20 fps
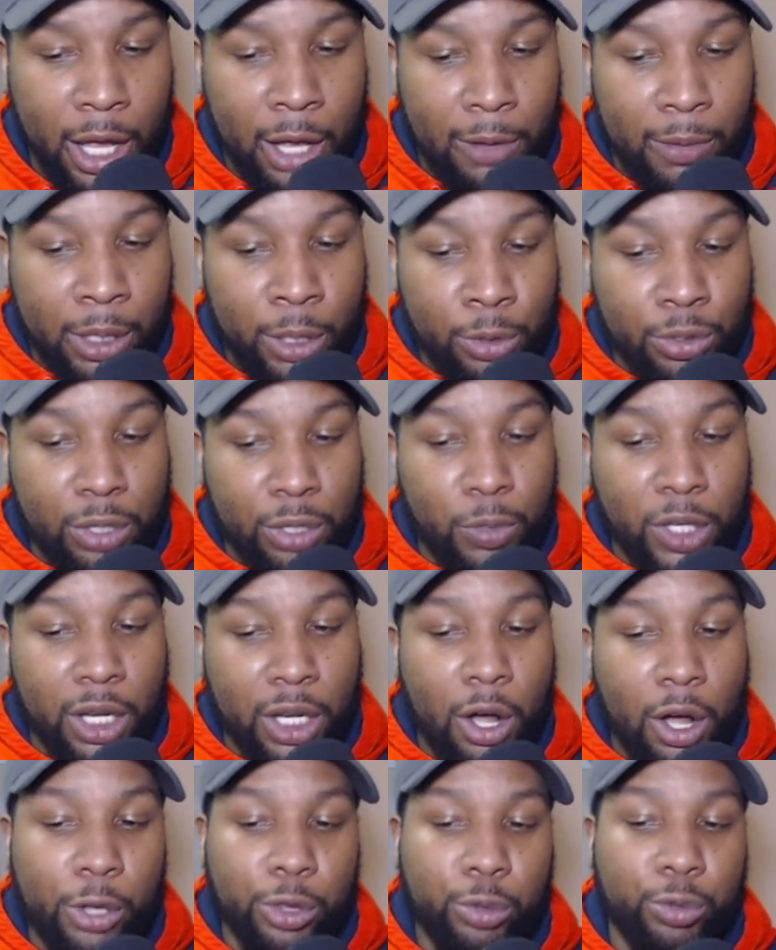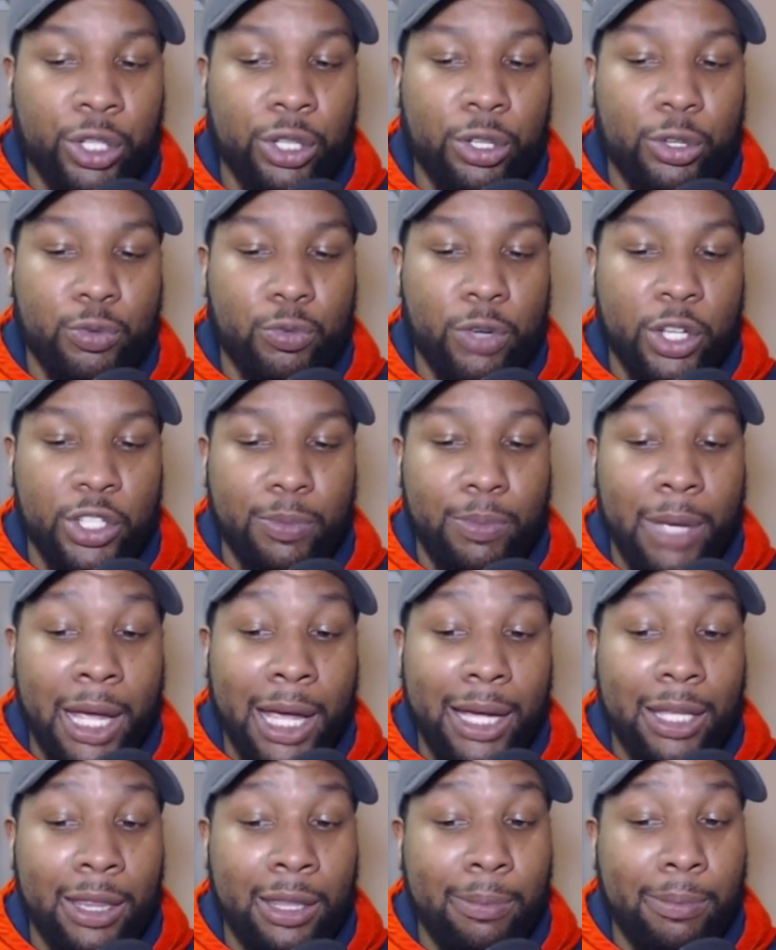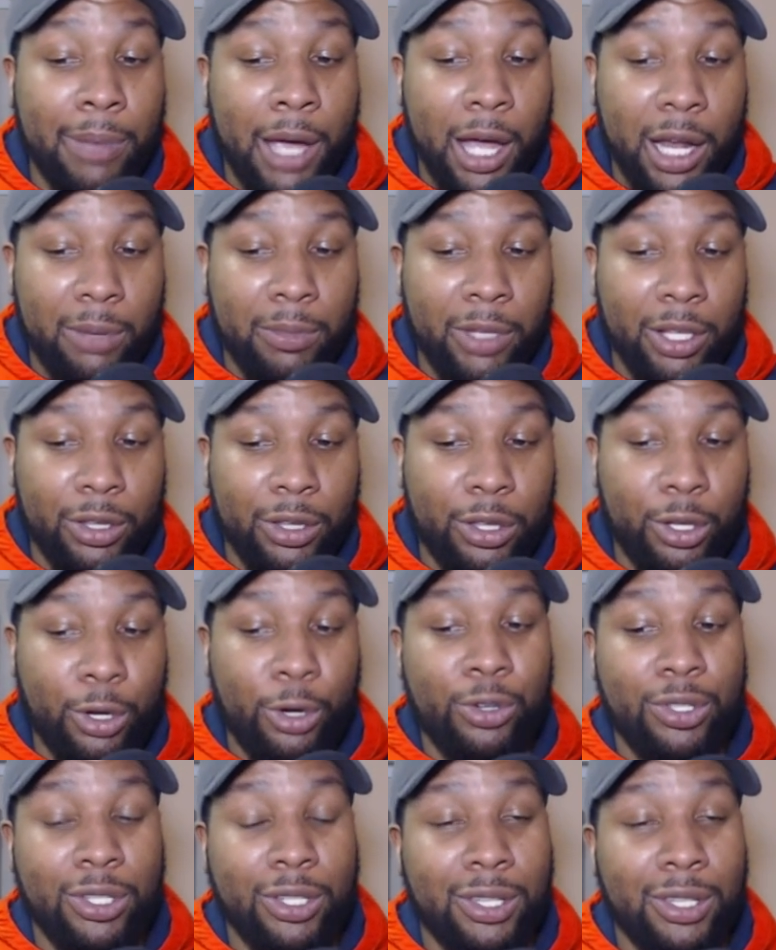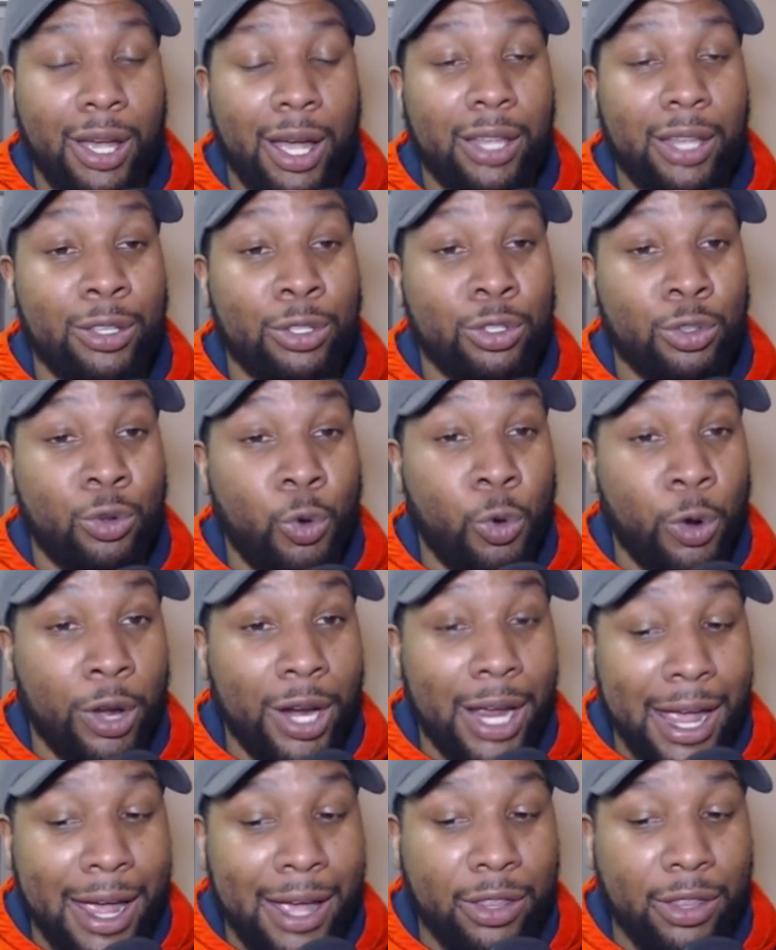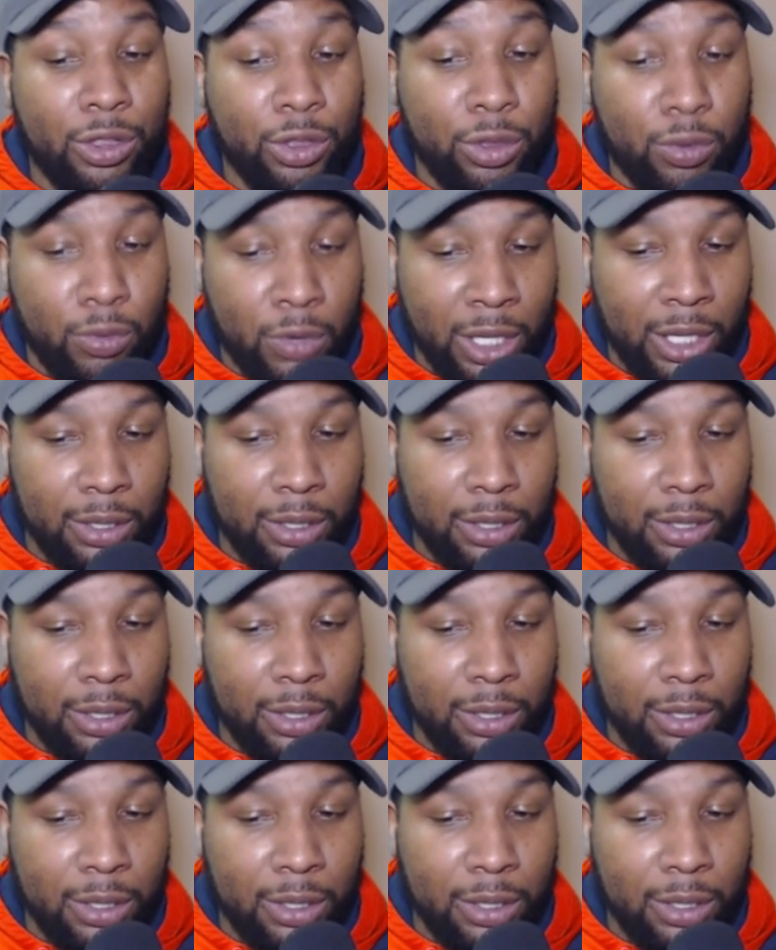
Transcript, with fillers: But Houston would get all three of those runs back in the bottom of the third to tie the score at three.